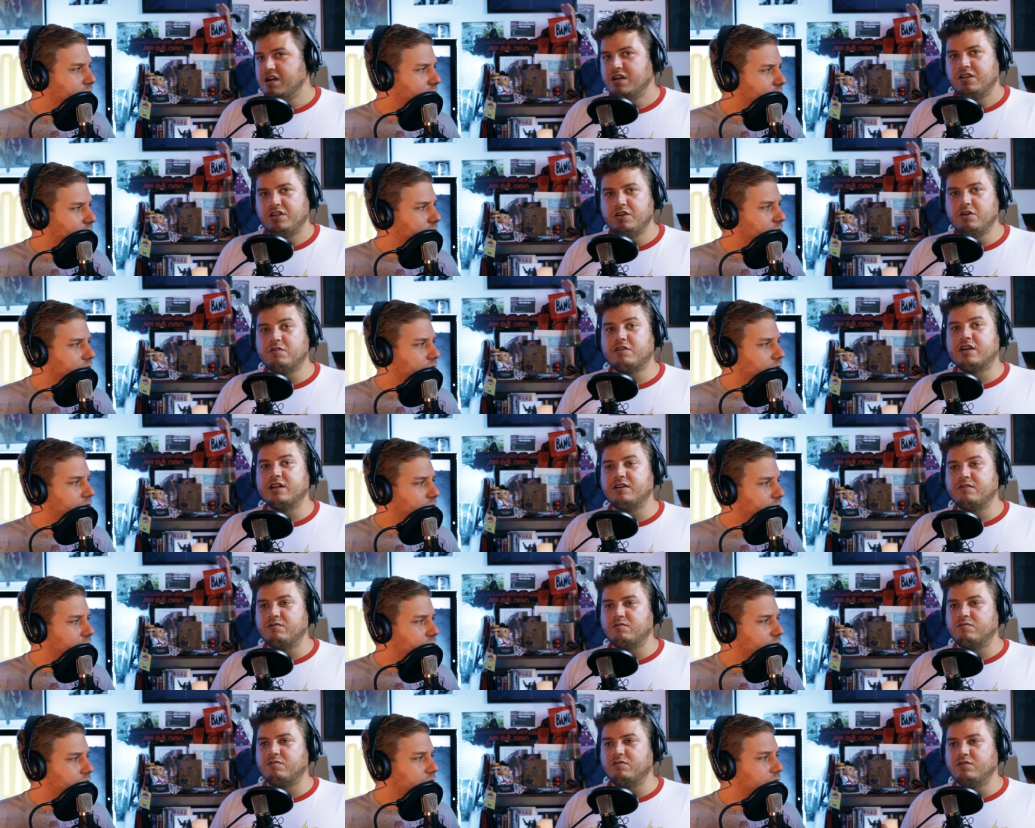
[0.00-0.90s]
Speaker 1: Mm. You
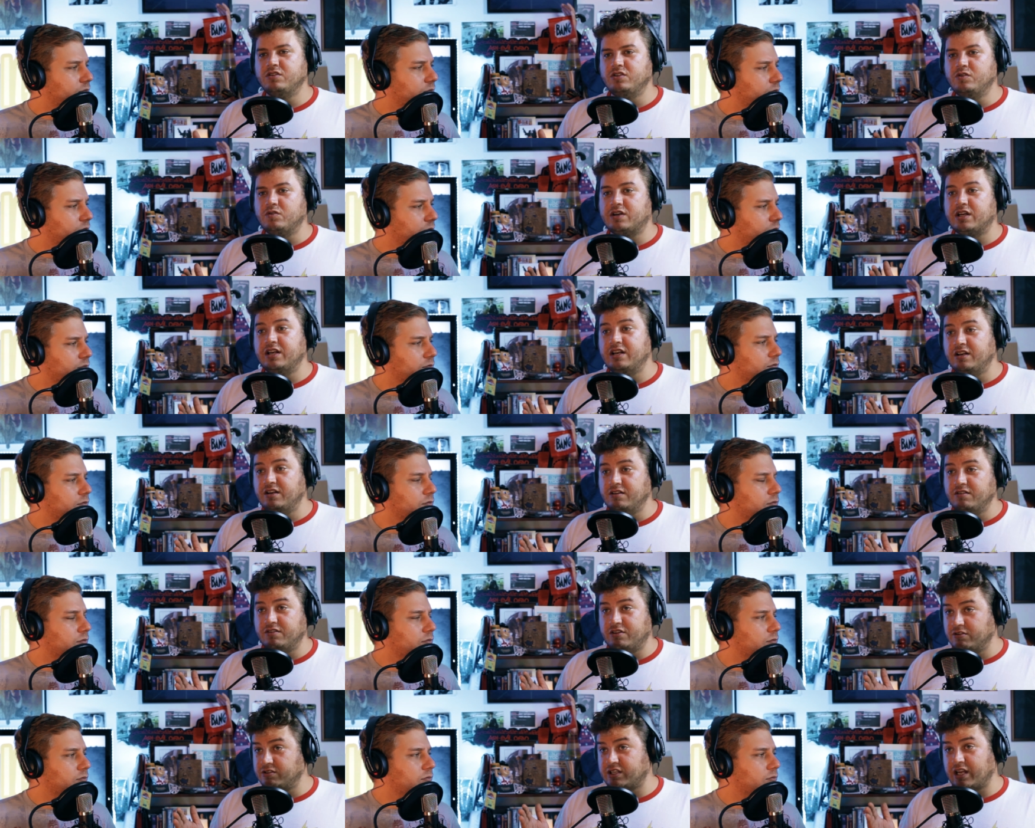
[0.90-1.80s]
can you can
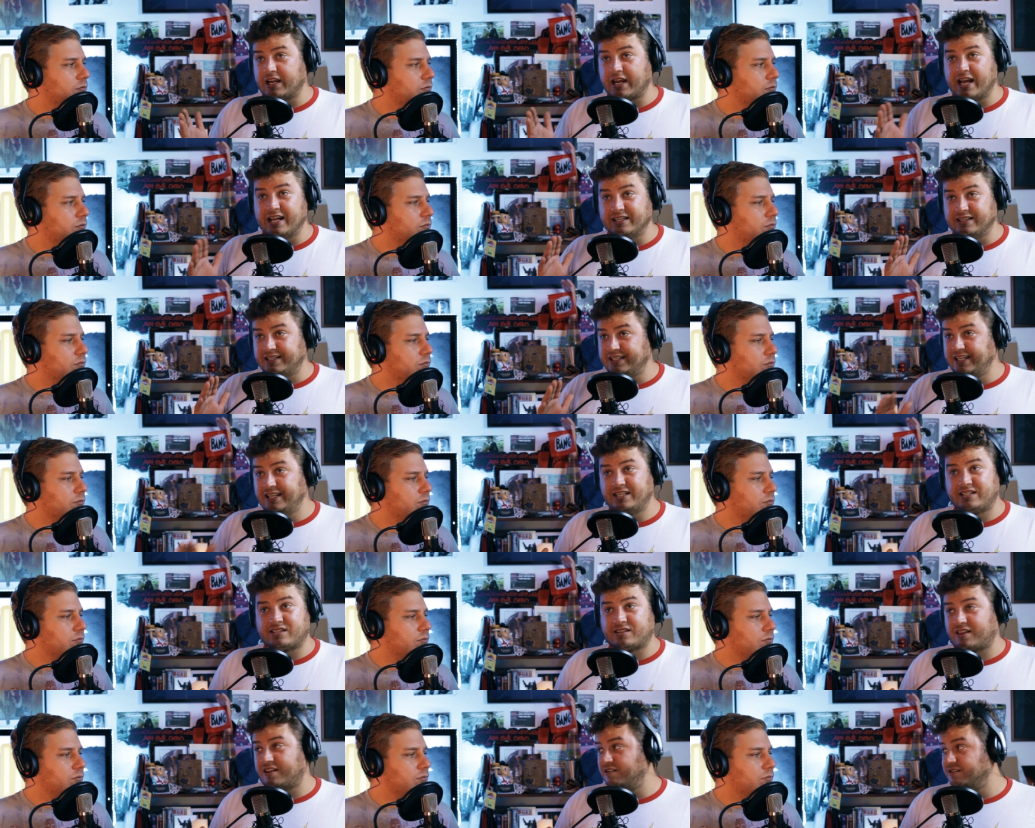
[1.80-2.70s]
there's like at
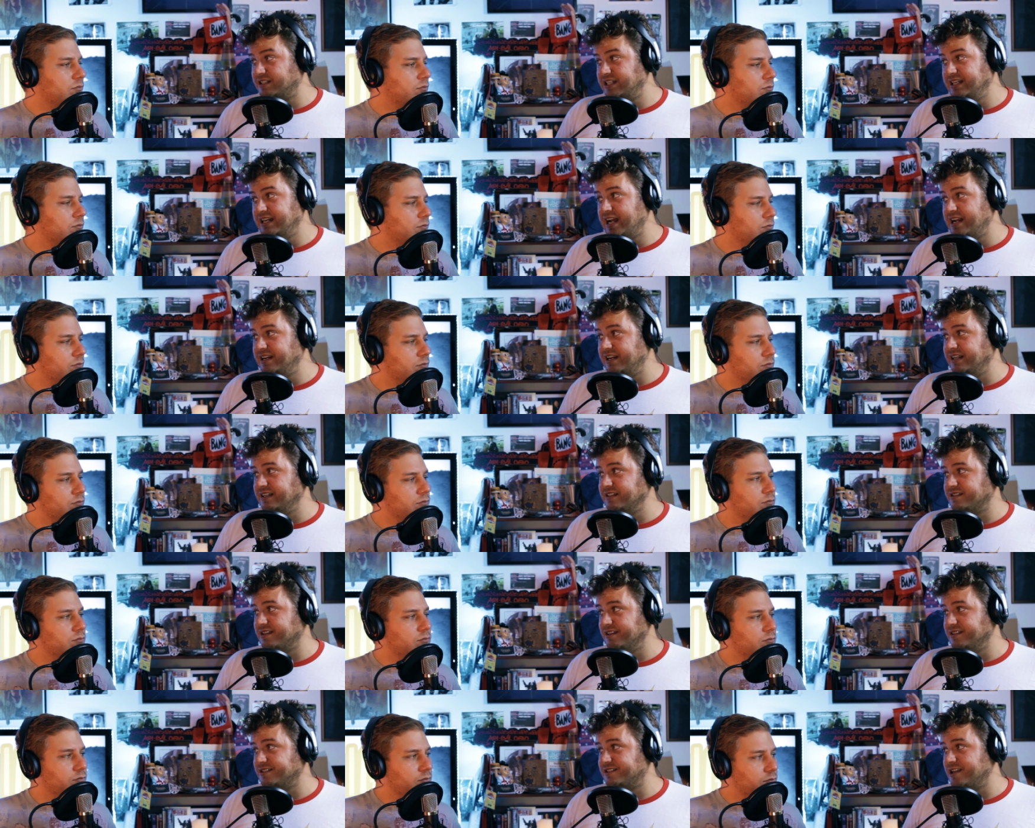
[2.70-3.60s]
least 13 endings
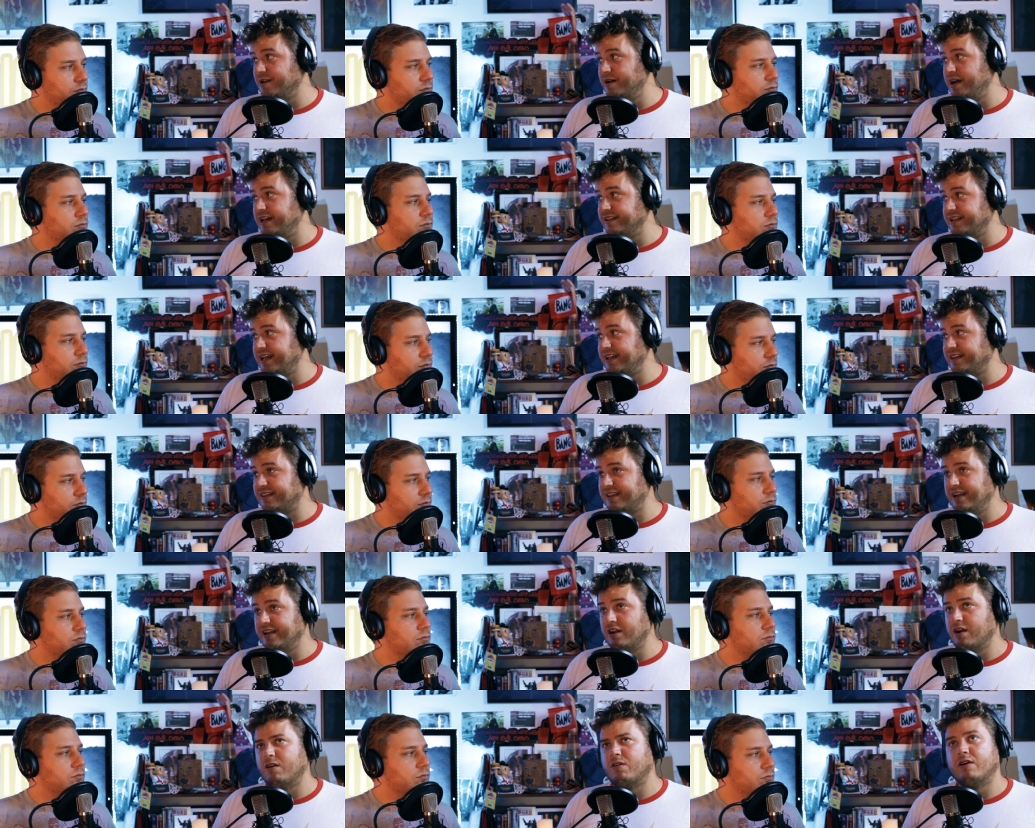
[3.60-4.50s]
on some on that
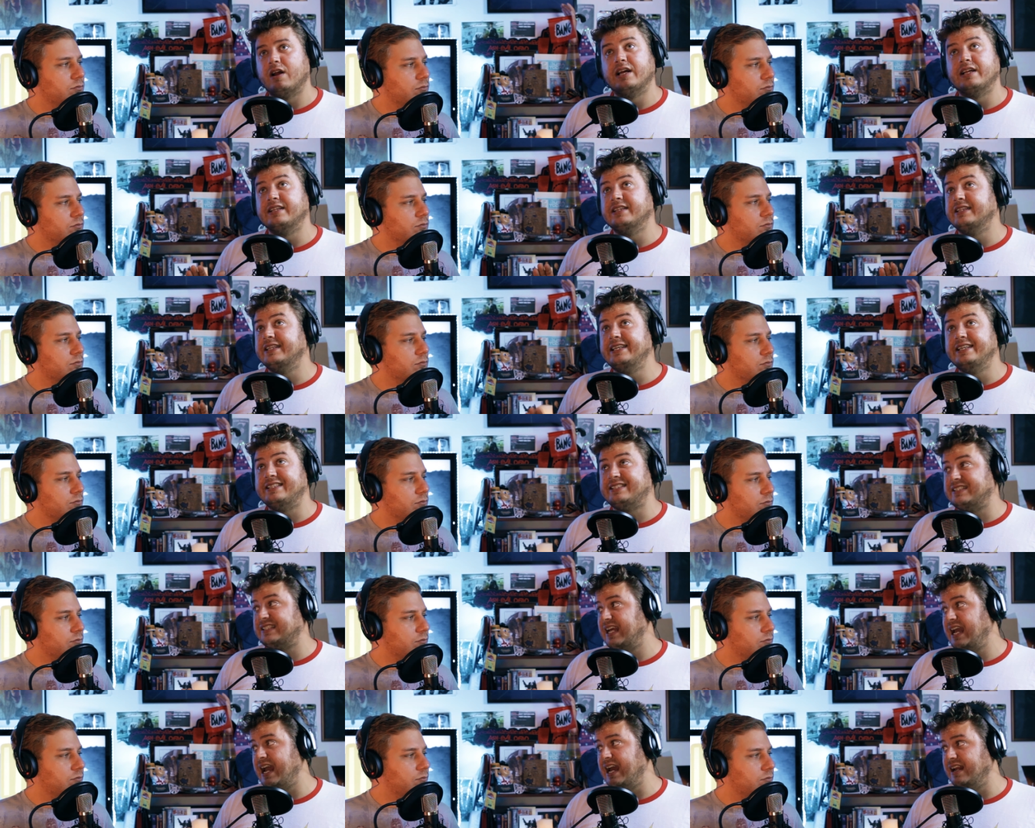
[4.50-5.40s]
thing or at
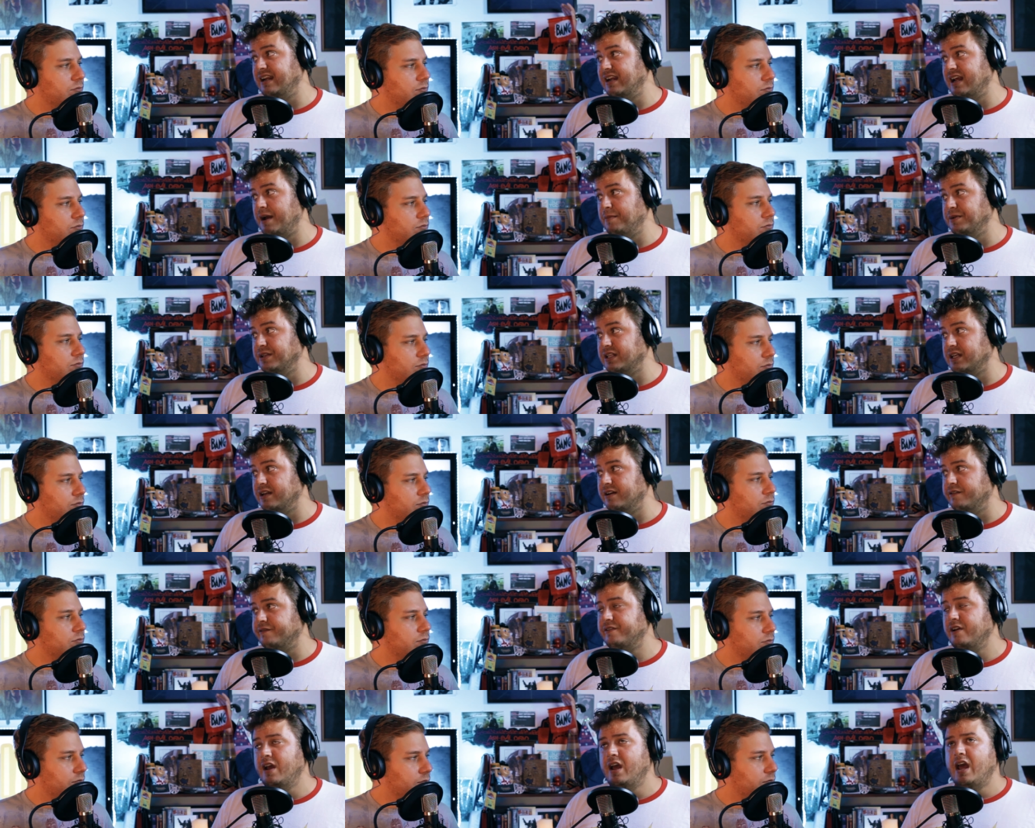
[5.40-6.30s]
least 10 I
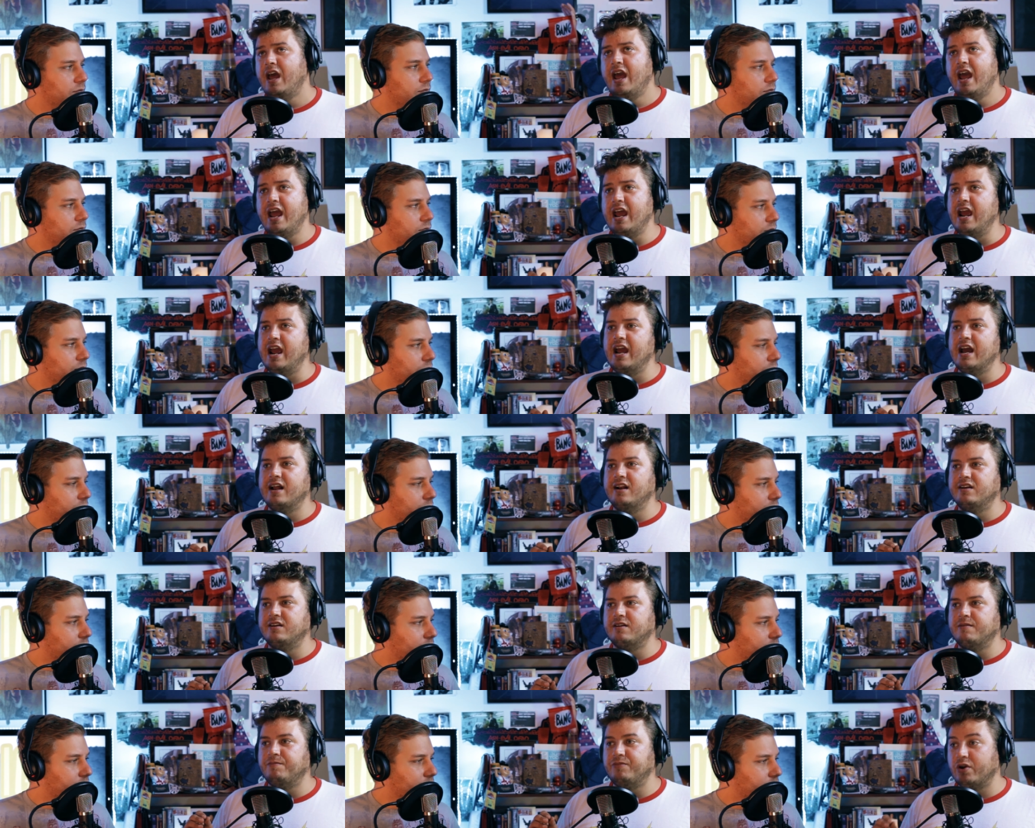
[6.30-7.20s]
believe.
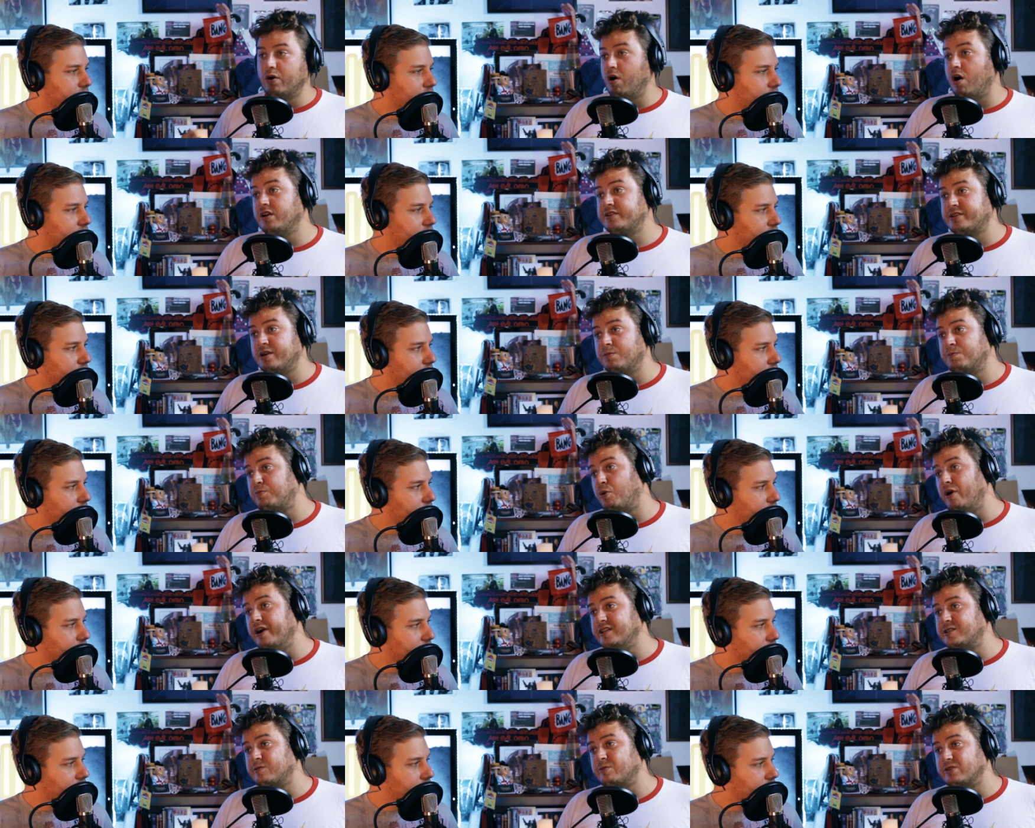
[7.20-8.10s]
And there are also
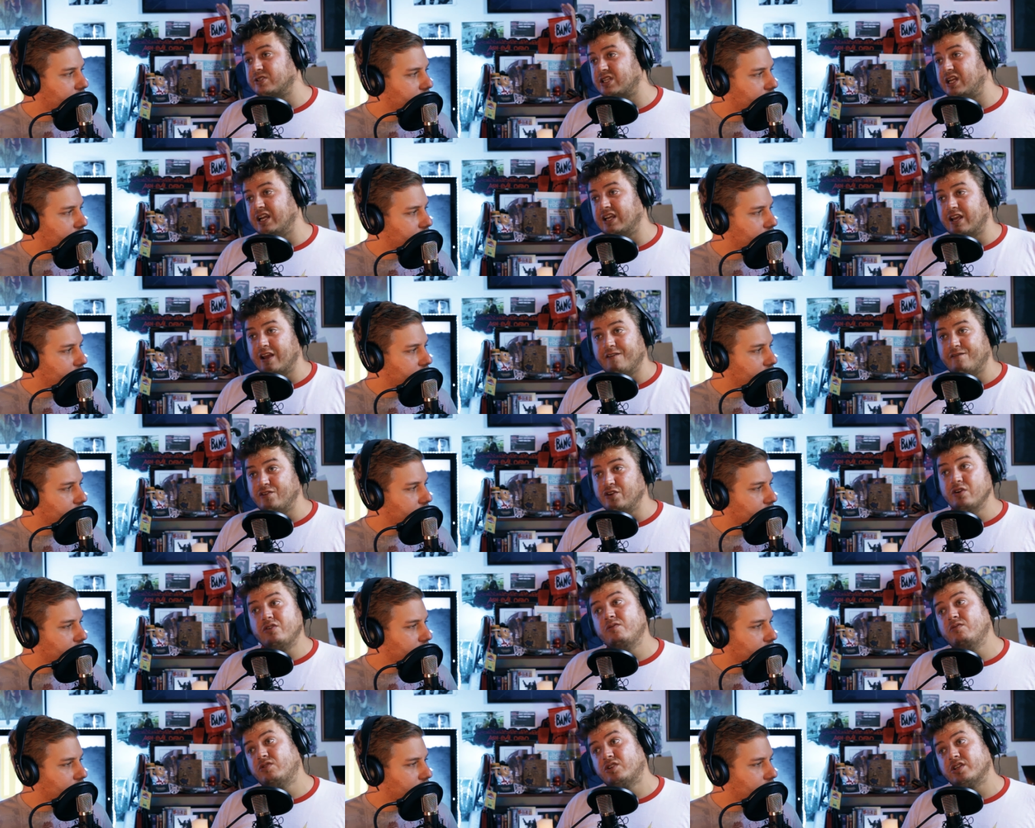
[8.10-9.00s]
points where it's like if
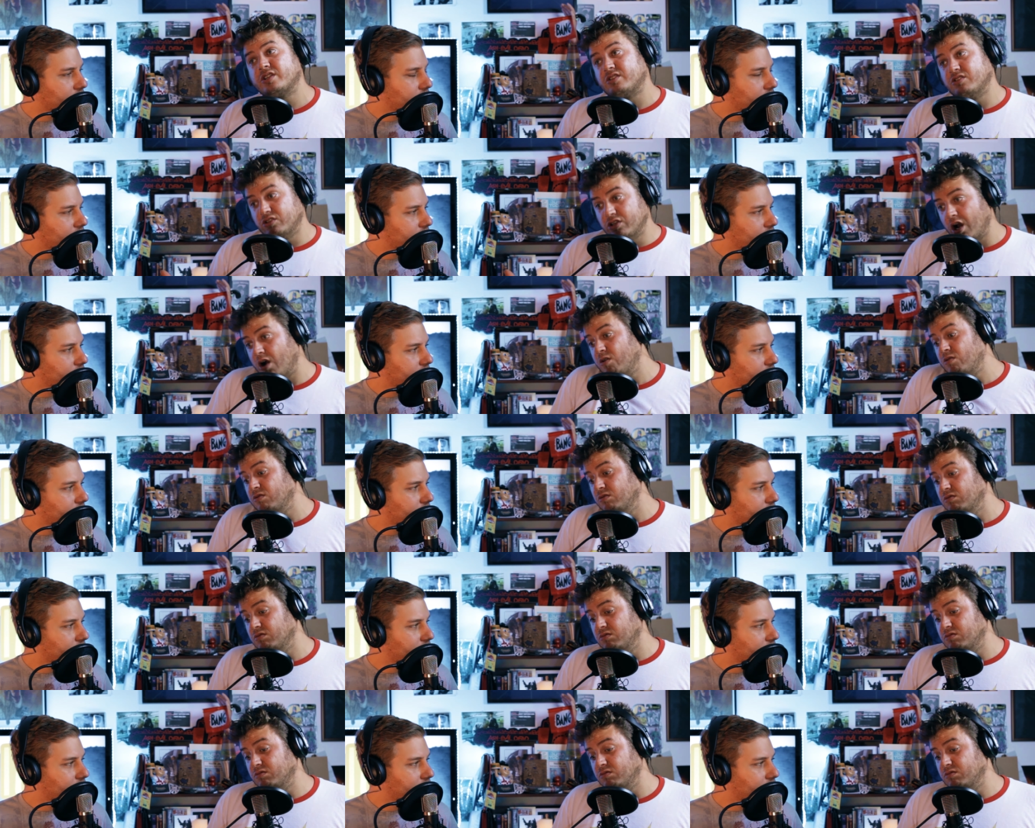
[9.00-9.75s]
you just don't